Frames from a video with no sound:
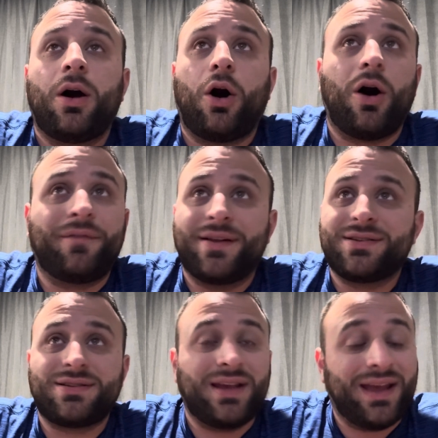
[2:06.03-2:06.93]

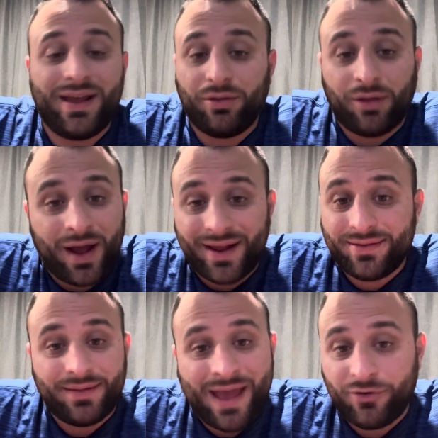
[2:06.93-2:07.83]
Offense
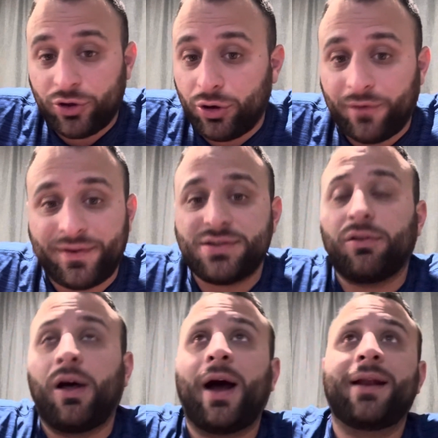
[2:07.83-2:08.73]
line, they have a good offensive
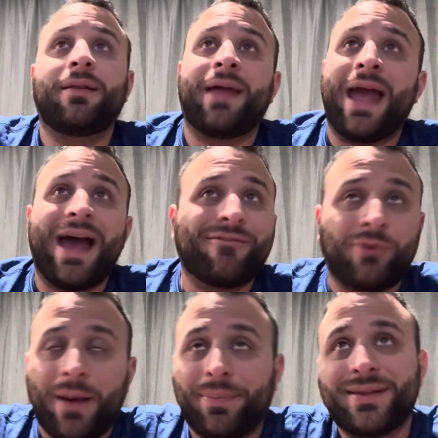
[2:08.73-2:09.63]
line. They have
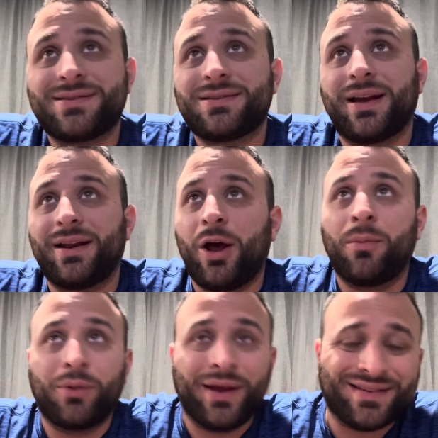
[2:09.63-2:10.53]
weapons. I know
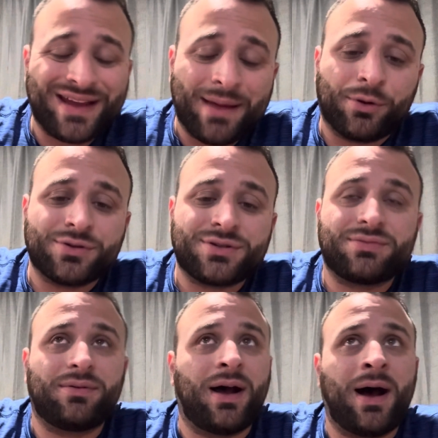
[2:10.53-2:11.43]
Malik
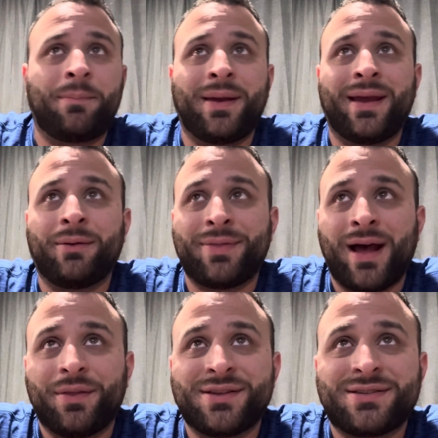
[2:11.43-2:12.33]
Nabers uh, being
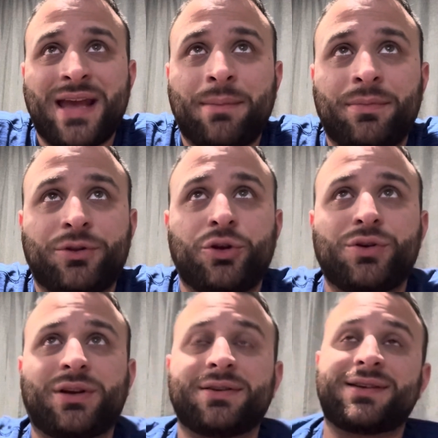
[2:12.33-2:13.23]
without this game,
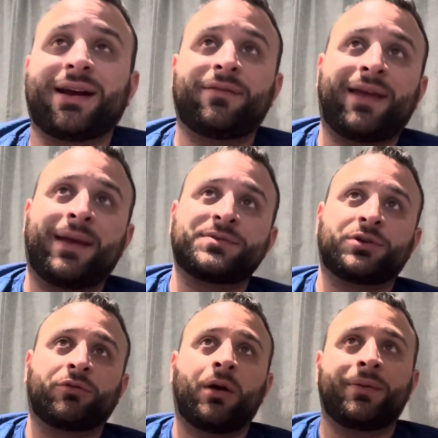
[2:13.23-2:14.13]
two consecutive games in
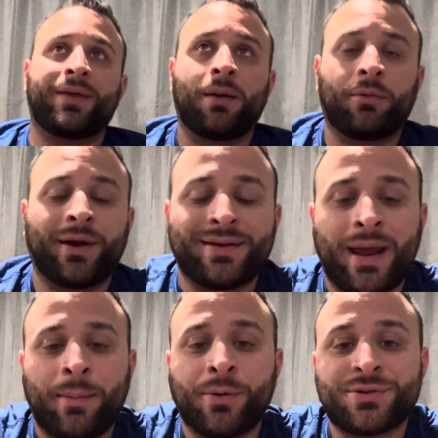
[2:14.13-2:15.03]
a row without Malik
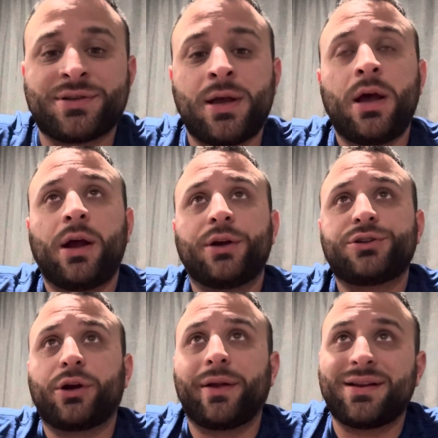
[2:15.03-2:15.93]
Nabers,
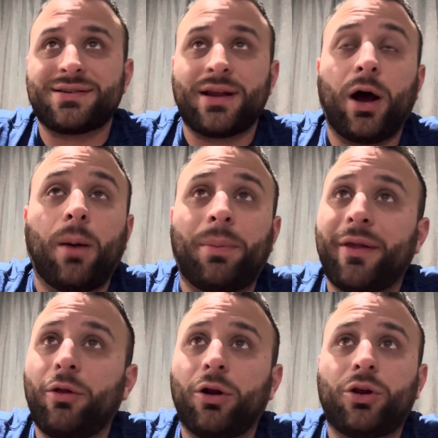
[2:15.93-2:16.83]
certainly doesn't help, but
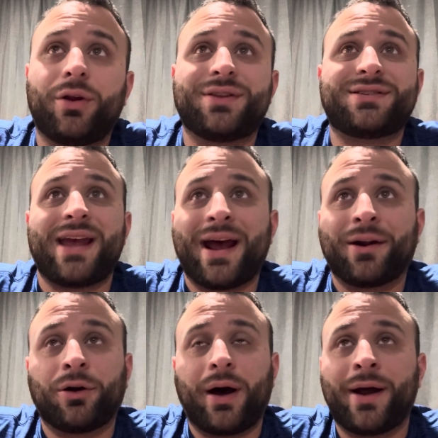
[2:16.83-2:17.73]
they look good in
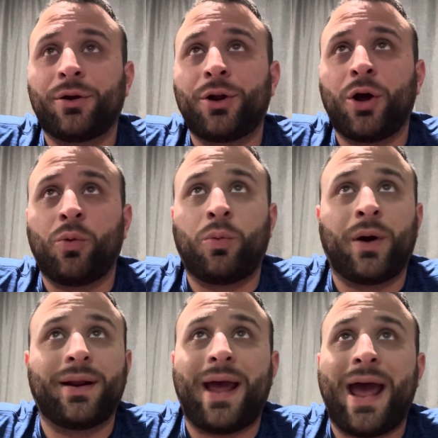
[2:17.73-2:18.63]
Seattle. I don't know
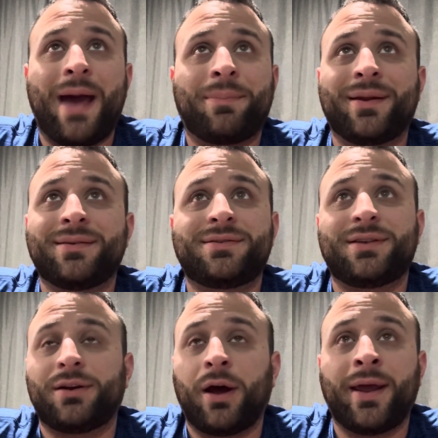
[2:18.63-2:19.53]
what happened
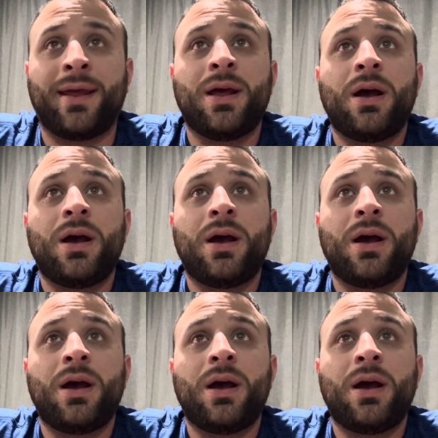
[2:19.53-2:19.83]
tonight